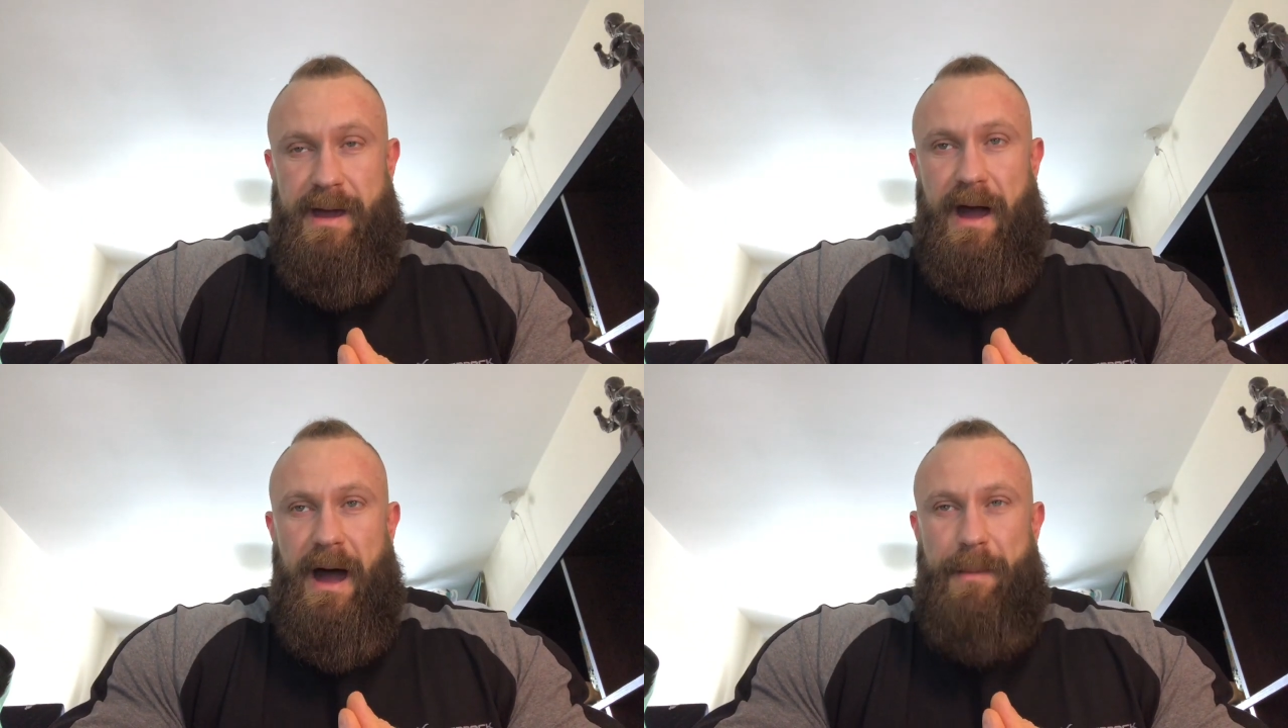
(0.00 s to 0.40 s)

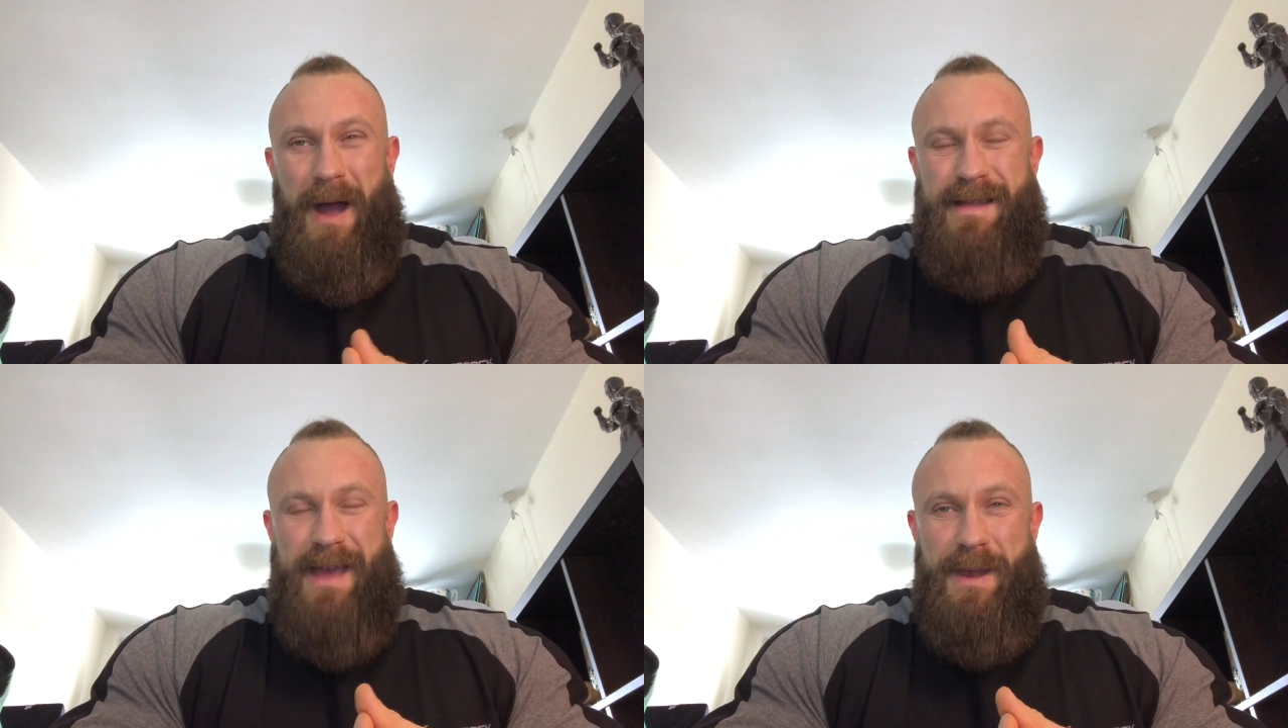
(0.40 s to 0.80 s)
Um,
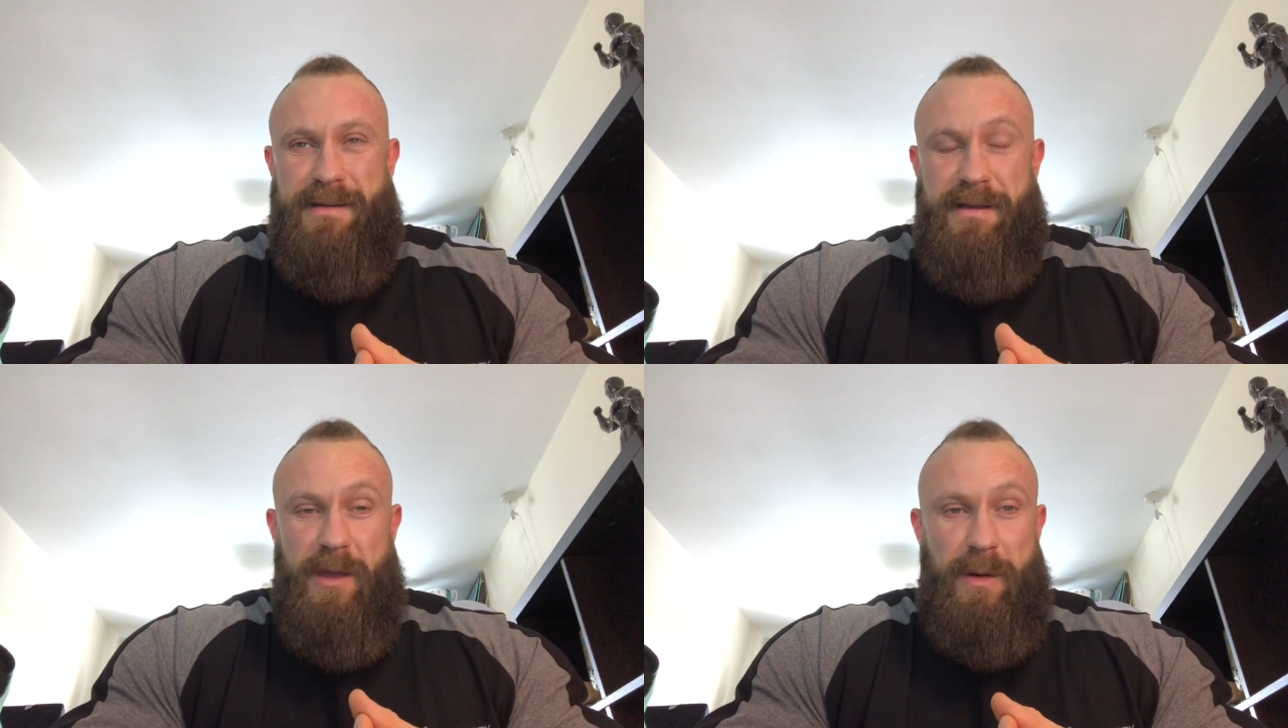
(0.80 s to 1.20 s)
I intended
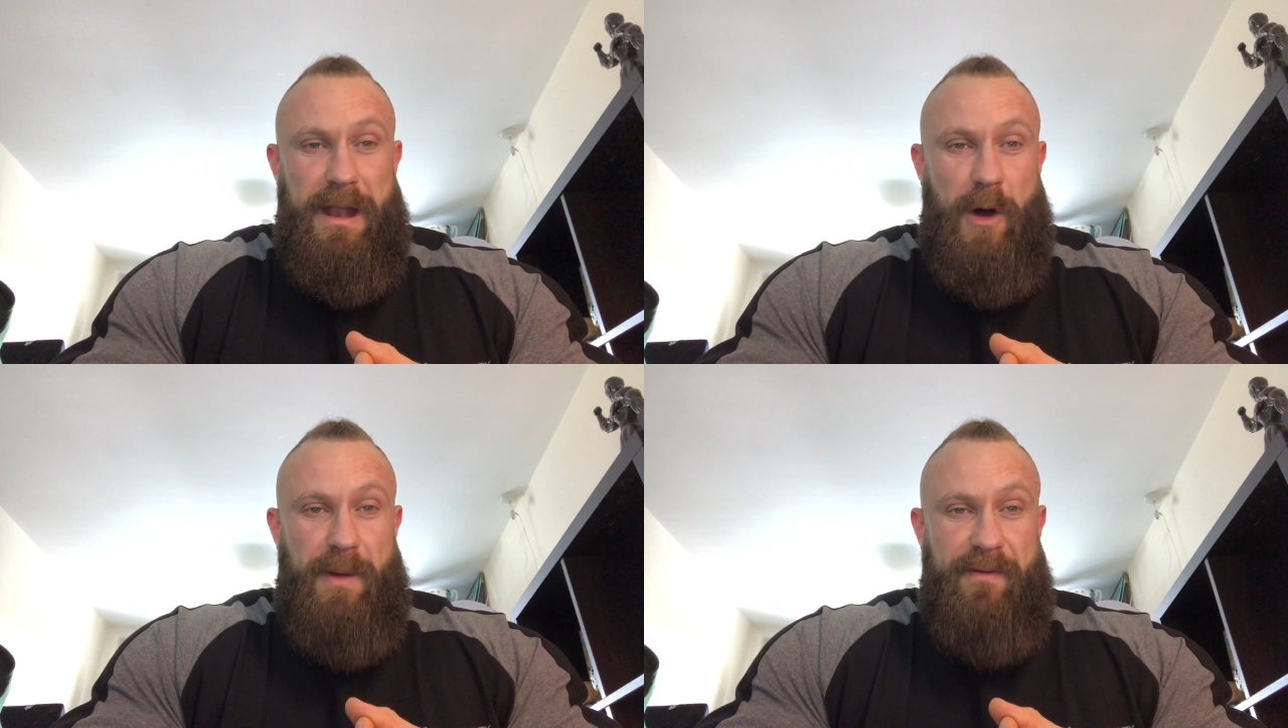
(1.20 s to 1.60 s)
to do a
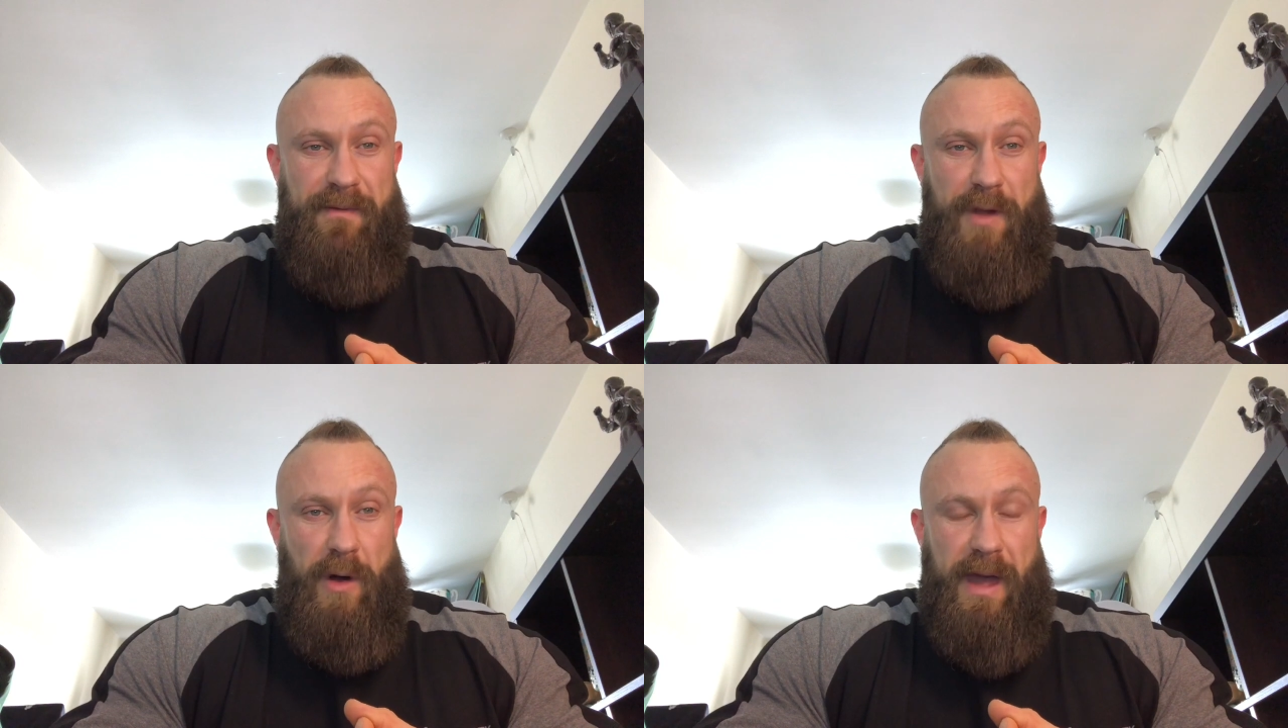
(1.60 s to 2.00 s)
little bit of a
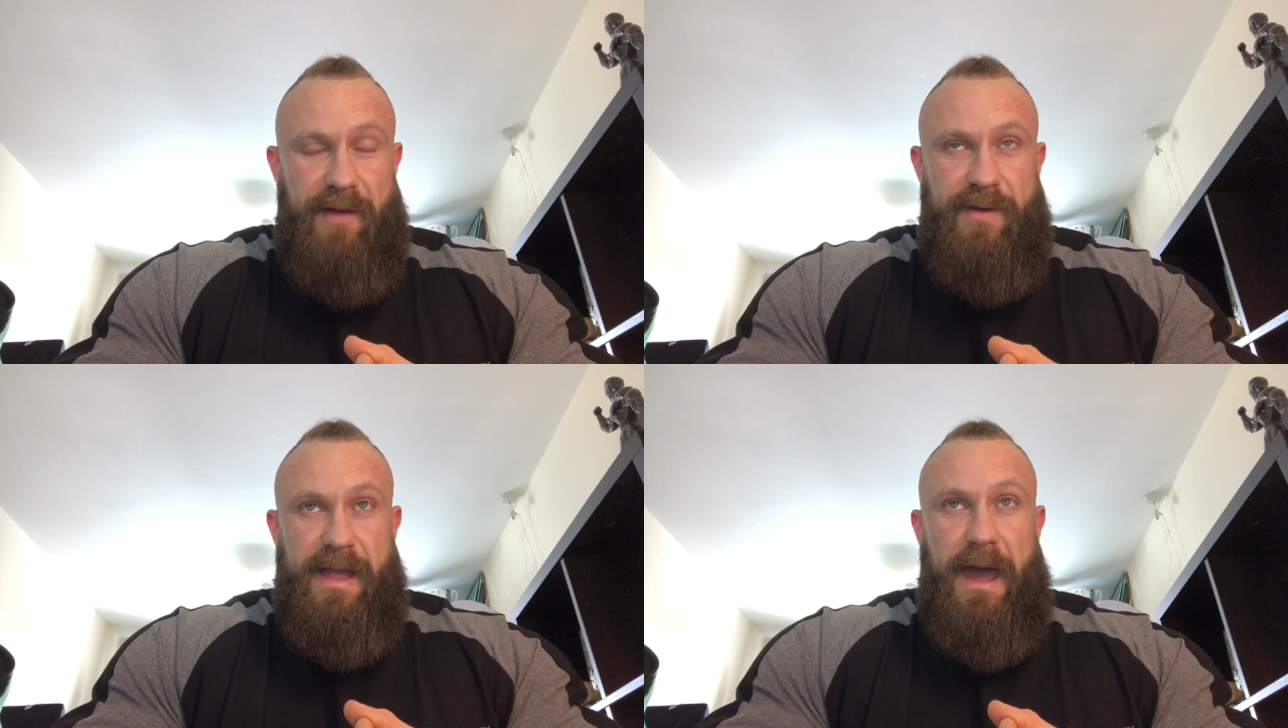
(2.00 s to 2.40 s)
vlog
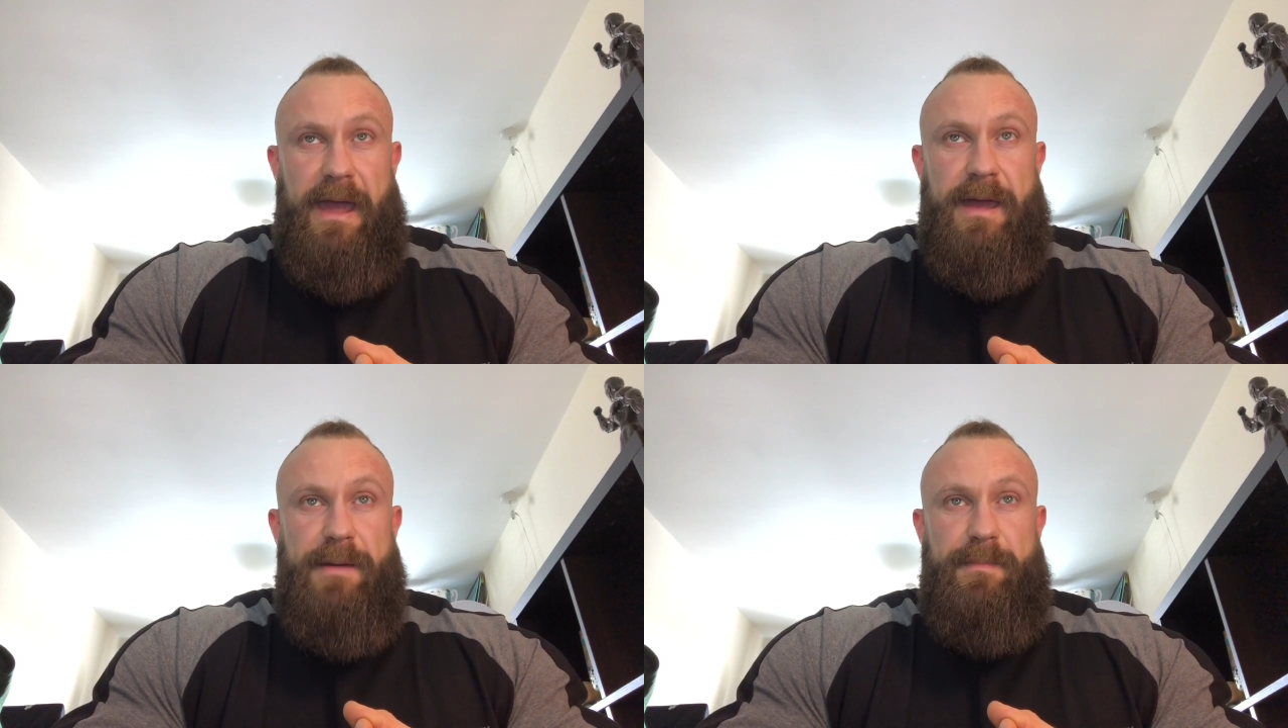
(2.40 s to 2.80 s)
every
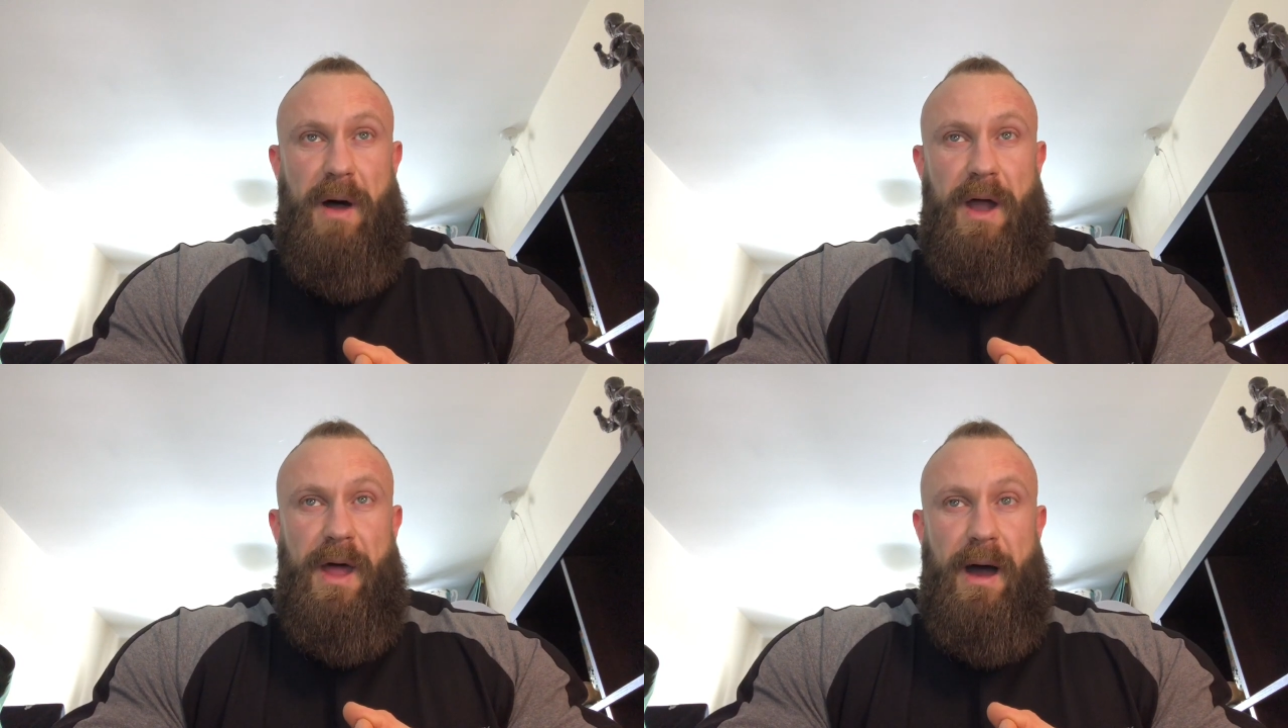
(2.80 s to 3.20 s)
day,
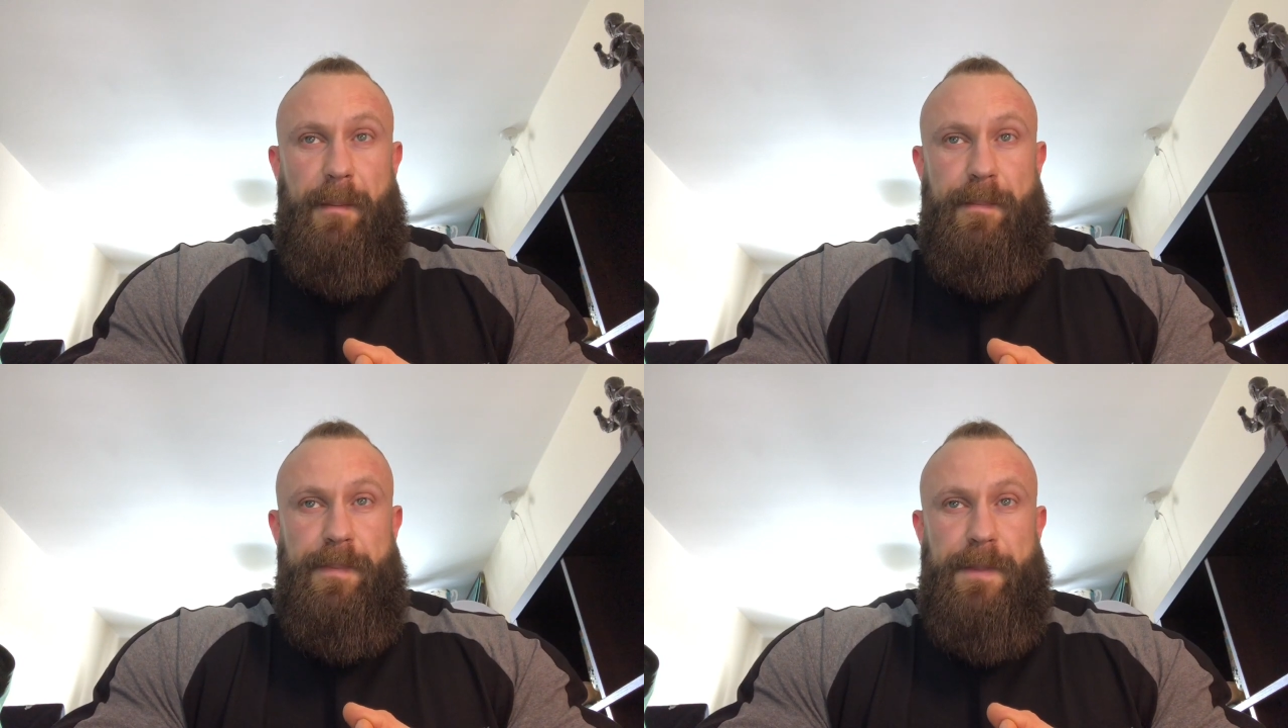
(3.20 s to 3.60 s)
but
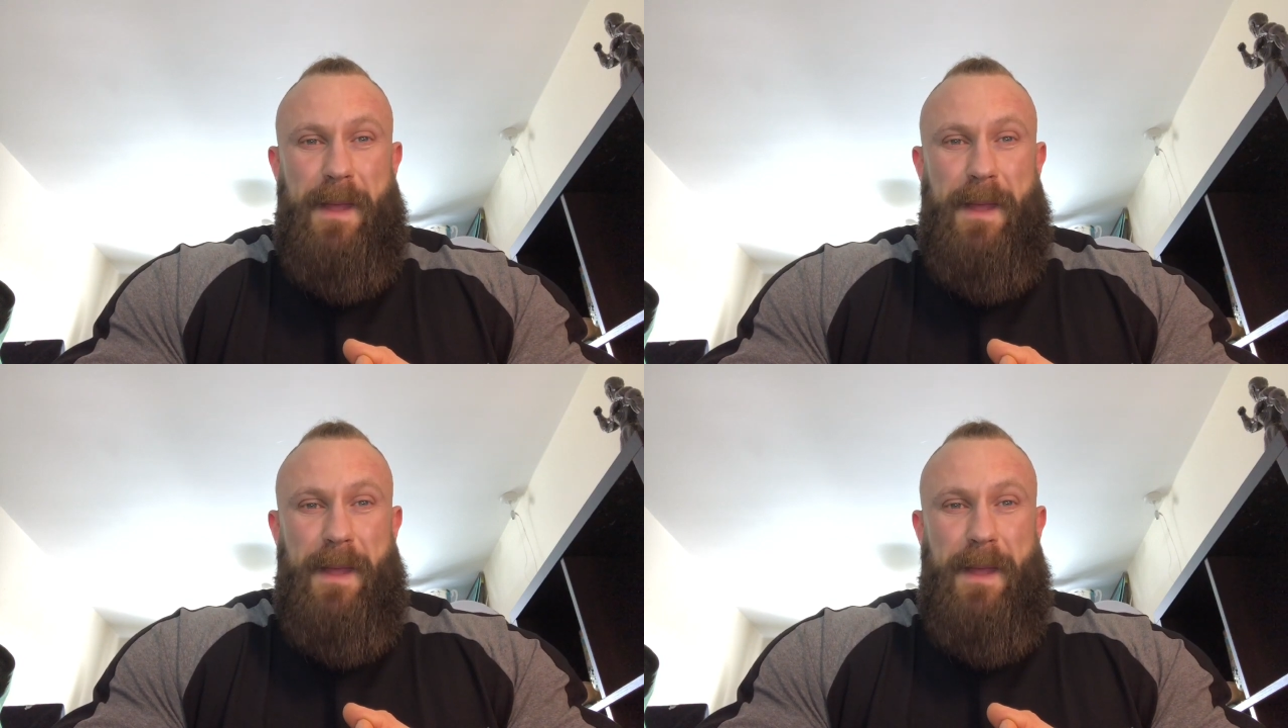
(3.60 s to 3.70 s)
um,